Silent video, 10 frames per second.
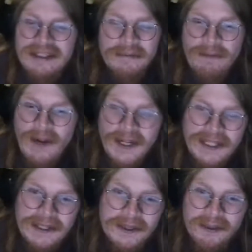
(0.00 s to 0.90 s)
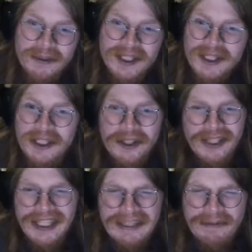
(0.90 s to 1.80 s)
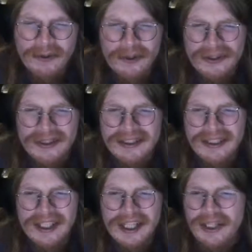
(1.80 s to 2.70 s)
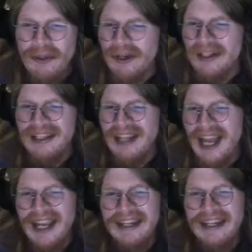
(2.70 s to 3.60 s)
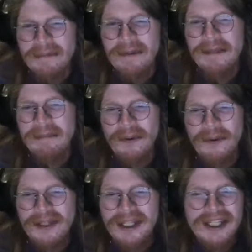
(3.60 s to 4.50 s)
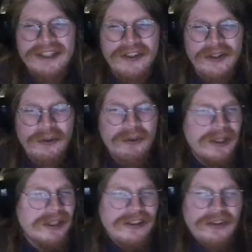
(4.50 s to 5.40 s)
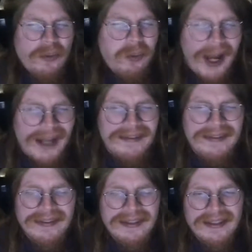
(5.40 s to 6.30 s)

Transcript: Fuck you. You're evil. You are lying to people to do what?